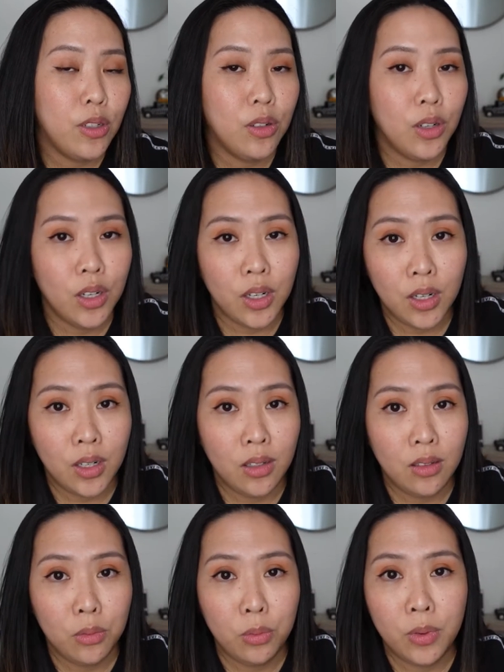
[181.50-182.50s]

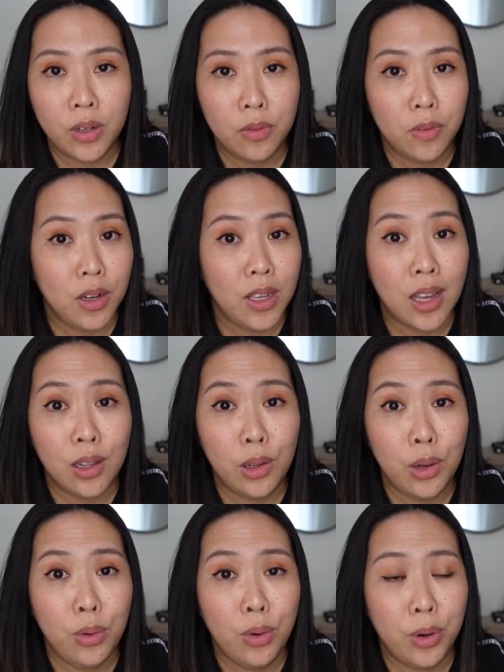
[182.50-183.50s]
turn whatever
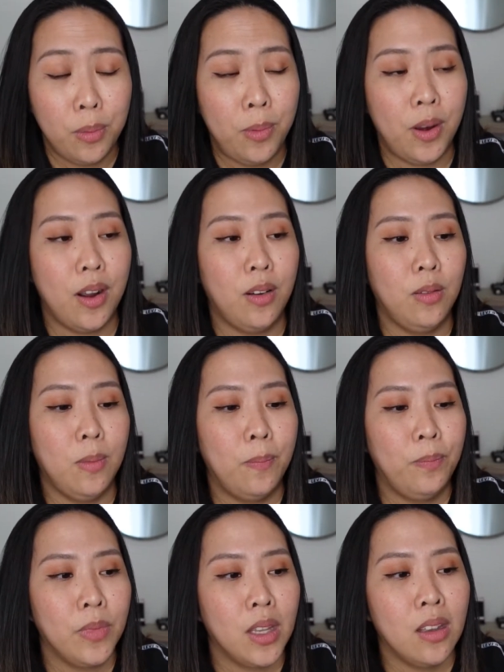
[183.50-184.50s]
yellow or brown
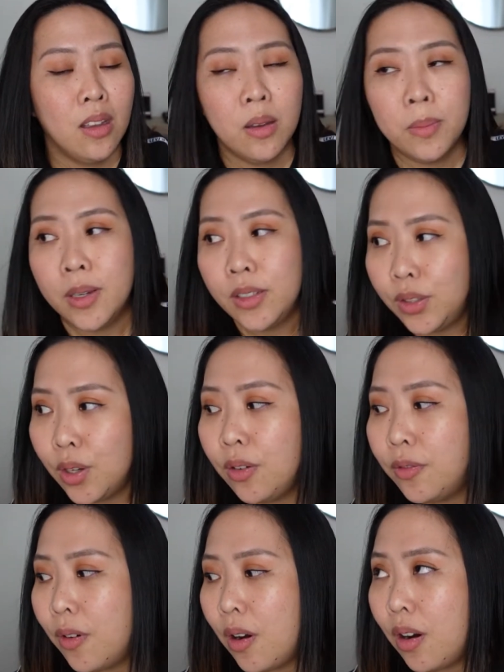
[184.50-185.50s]
but so
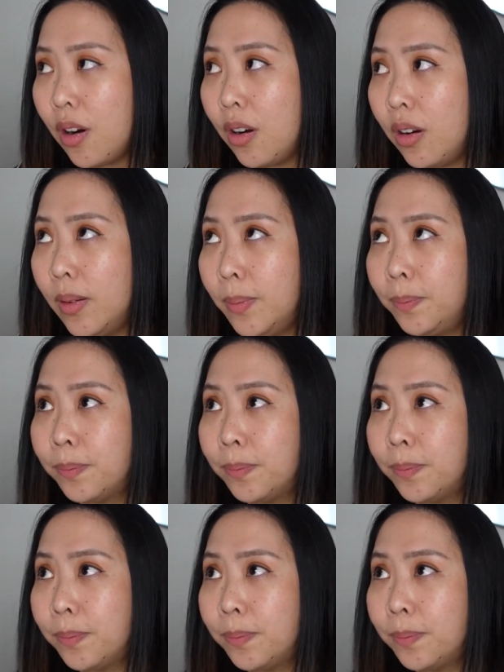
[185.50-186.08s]
far